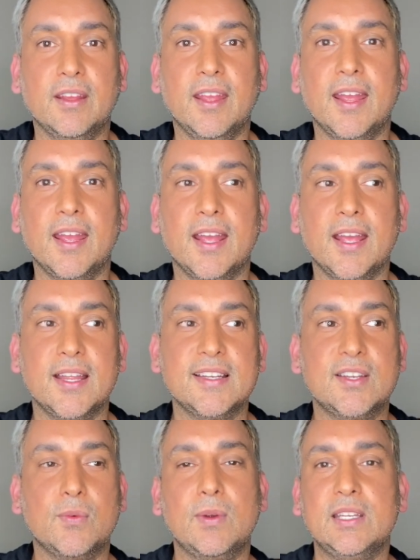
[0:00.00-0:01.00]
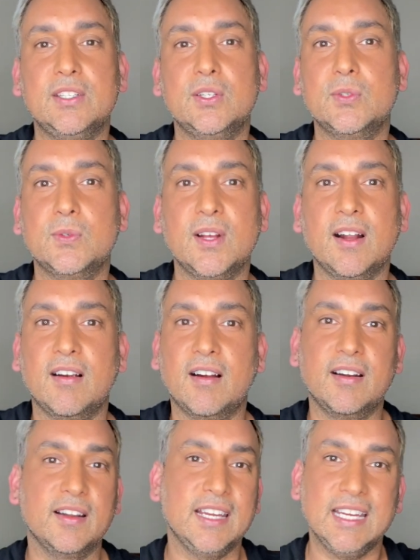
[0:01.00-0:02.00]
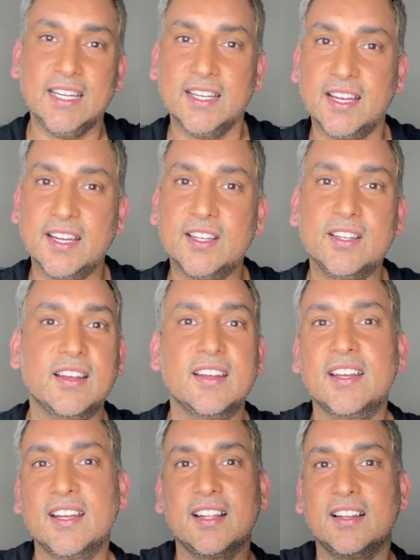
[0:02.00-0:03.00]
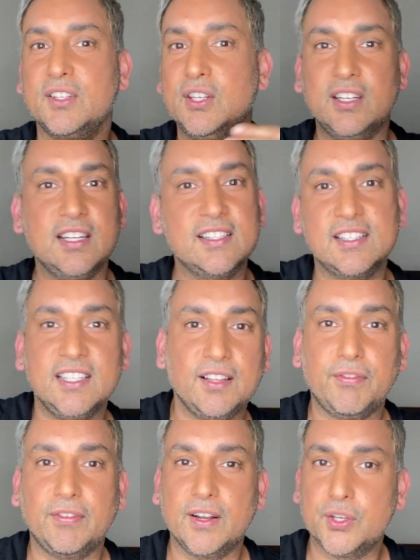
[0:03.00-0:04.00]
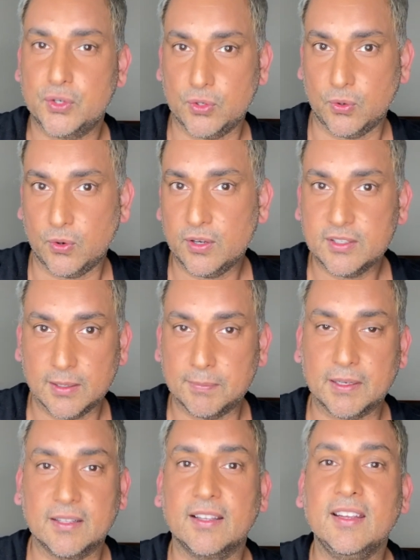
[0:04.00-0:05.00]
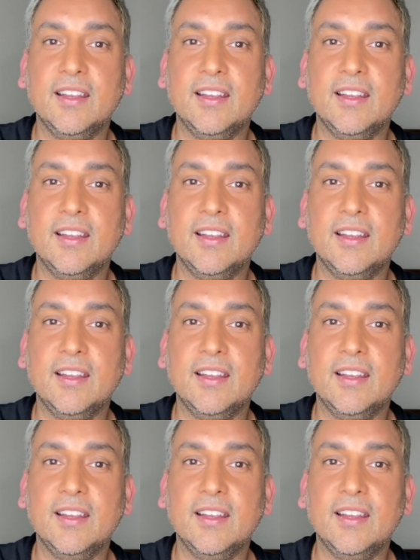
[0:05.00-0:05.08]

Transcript: And when you are eating, you can see the front door typically.